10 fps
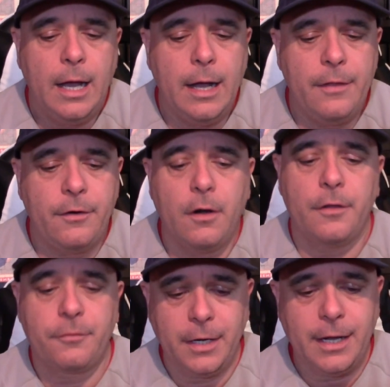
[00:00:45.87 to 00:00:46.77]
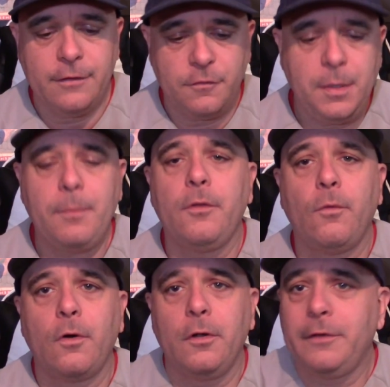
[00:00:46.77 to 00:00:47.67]
There are three kinds of people in the
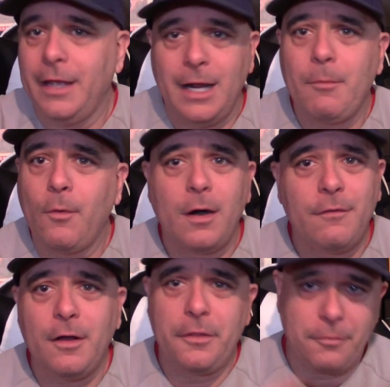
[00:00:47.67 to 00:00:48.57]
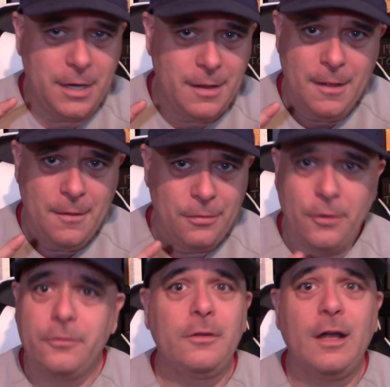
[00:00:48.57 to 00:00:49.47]
world, and I'm aware of all three.
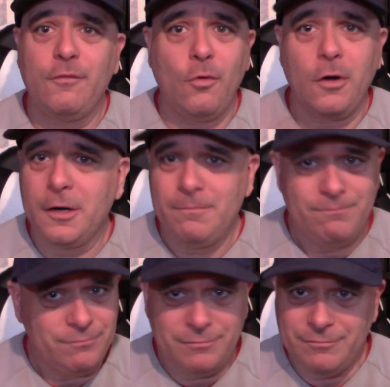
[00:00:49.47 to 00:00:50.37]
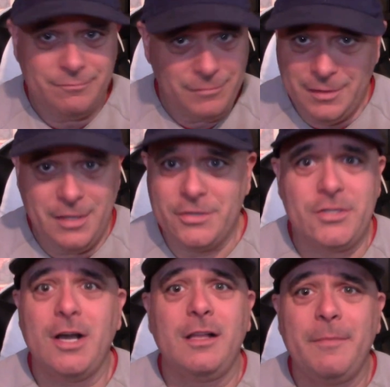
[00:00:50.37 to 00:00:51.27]
Those who love WAR, this is
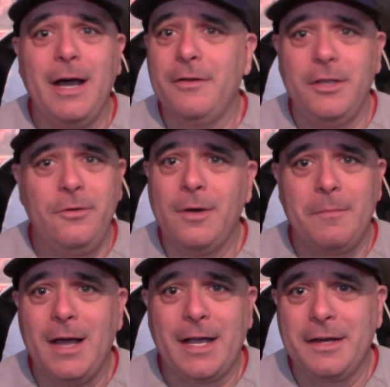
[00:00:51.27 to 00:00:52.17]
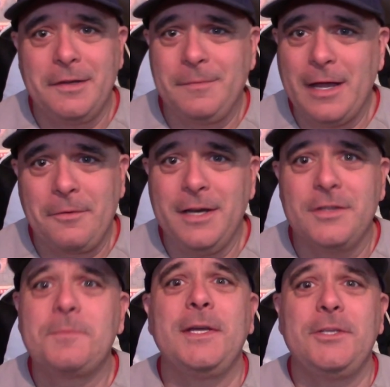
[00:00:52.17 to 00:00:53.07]
all about you. I don't need to
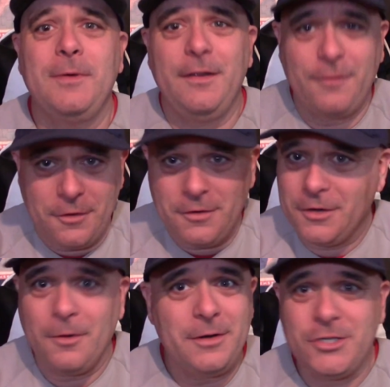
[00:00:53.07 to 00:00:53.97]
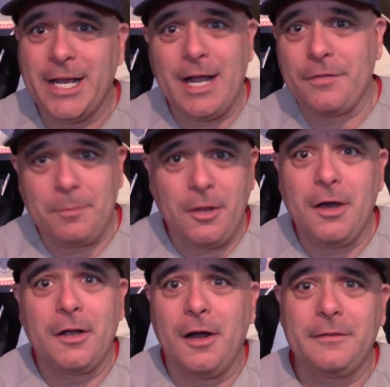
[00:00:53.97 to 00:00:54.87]
speak to you any further. Go and check out the
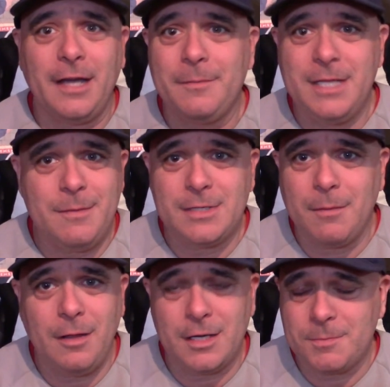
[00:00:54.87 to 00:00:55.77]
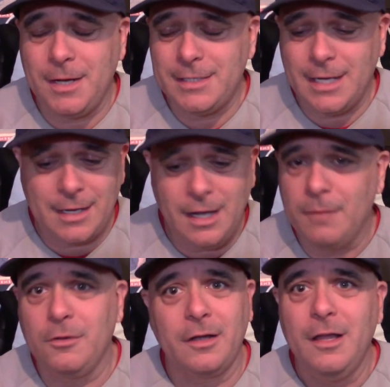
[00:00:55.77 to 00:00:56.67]
blog,
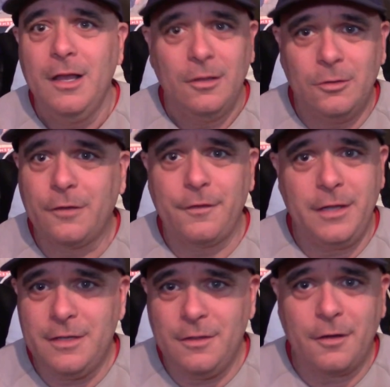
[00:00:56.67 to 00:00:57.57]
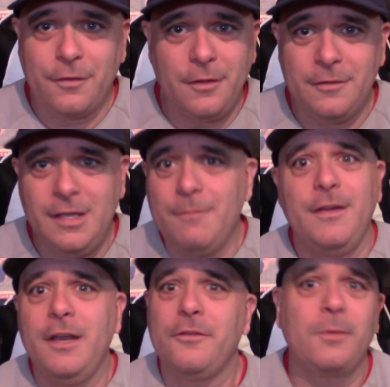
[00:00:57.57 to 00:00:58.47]
alltimeteams.blogspot.com. Look for the team
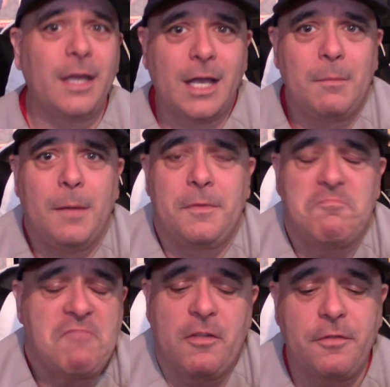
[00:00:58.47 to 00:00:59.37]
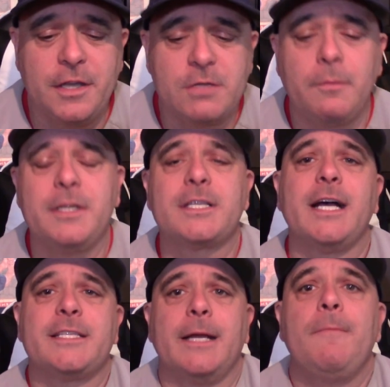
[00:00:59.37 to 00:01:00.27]
videos when they come up and other things that we'll be
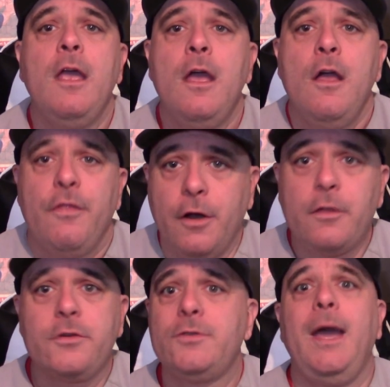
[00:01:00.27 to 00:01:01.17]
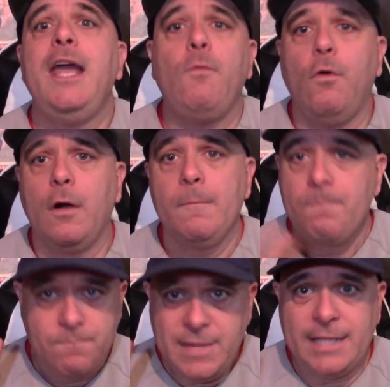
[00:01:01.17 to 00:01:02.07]
discussing. There are those who hate WAR.
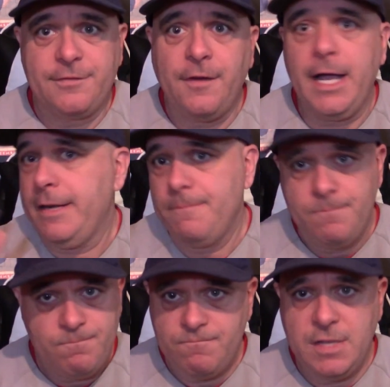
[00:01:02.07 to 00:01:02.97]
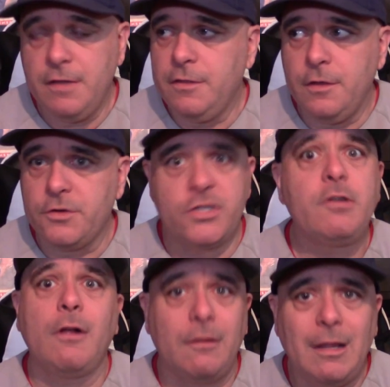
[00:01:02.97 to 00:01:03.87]
That's fine. There's
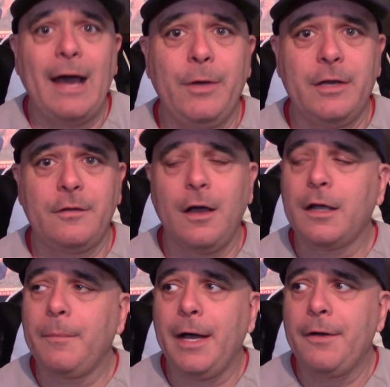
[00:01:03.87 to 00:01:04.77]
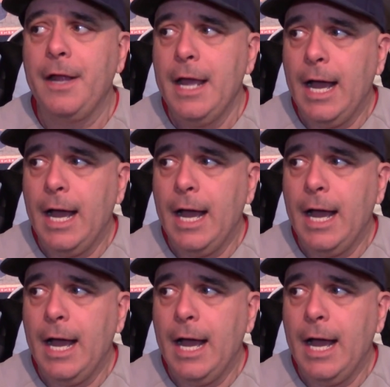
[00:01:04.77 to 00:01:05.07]
still a lot talk about.